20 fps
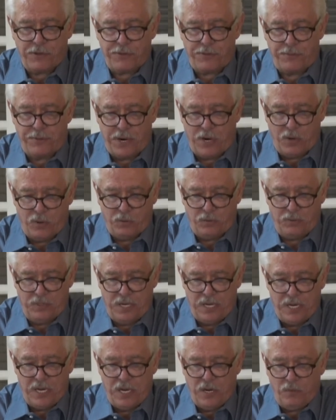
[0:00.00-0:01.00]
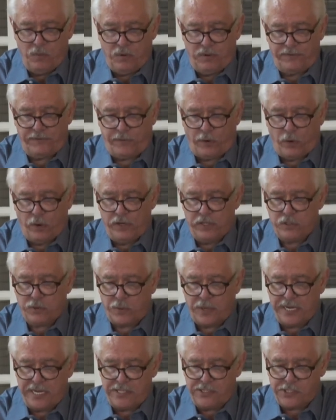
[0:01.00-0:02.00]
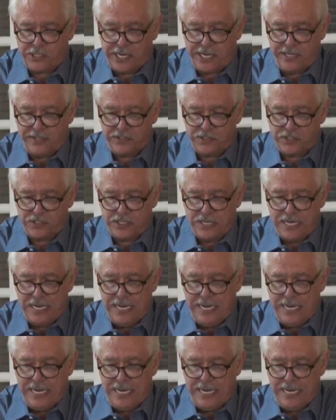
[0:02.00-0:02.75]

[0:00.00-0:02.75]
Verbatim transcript: throne were four and twenty seats